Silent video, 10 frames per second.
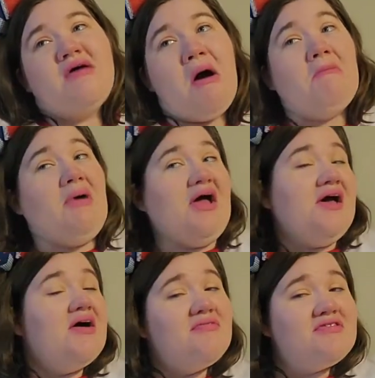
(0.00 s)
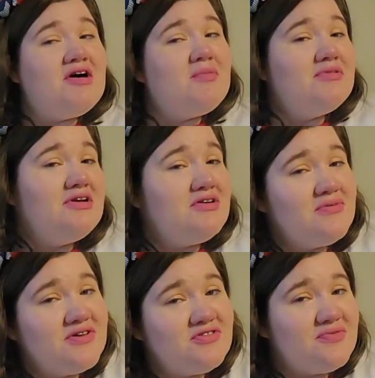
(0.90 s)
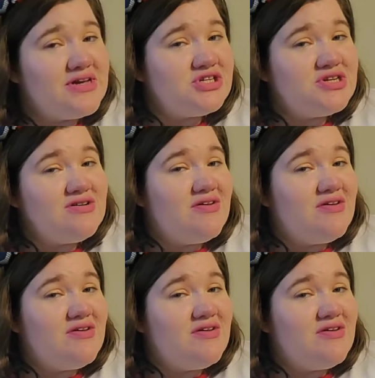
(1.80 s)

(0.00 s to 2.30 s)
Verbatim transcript: I might have a Topolino reservation